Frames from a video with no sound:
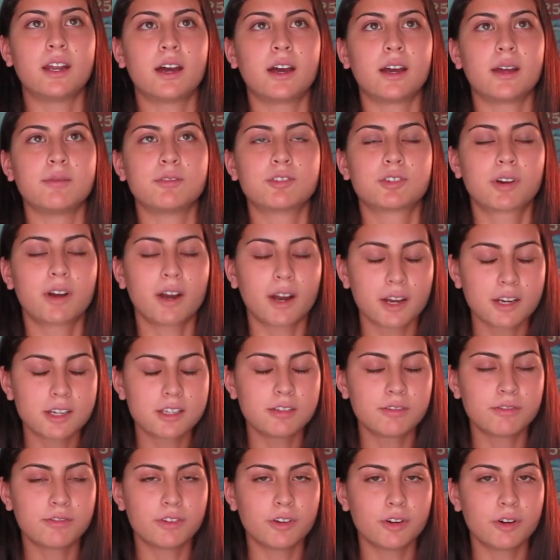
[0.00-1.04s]
I'm trying
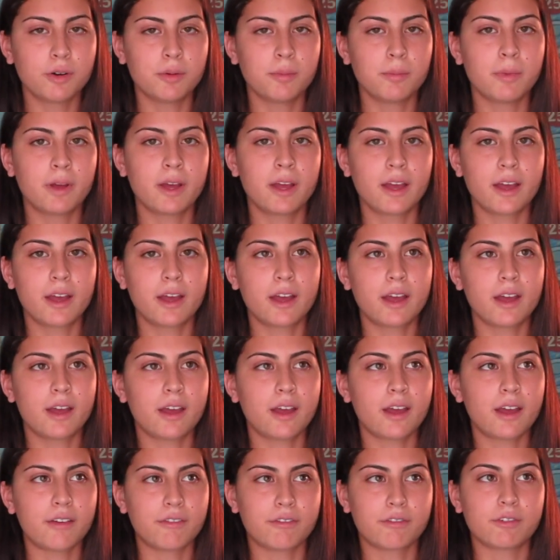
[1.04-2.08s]
to film
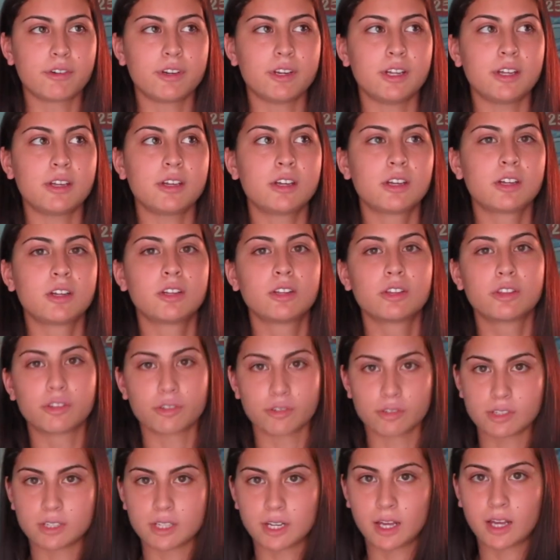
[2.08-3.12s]
every
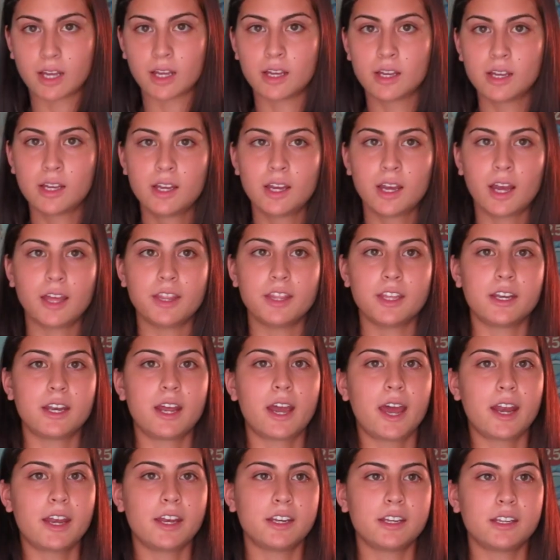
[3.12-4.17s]
Thursday and then
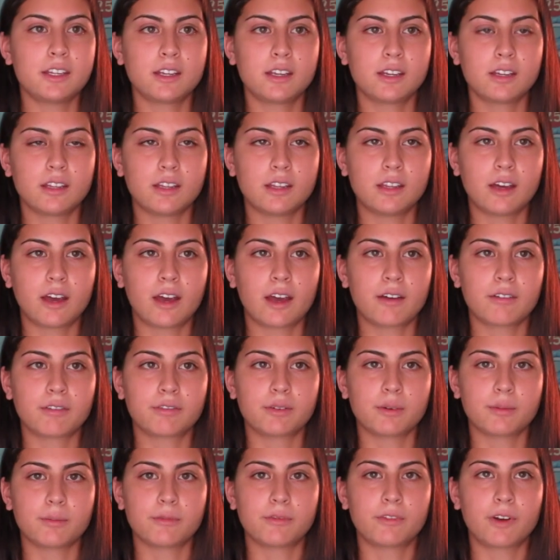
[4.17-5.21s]
editing that
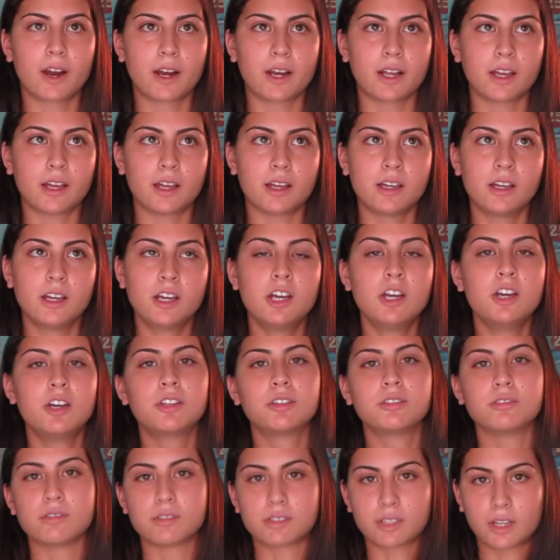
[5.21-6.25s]
from Friday through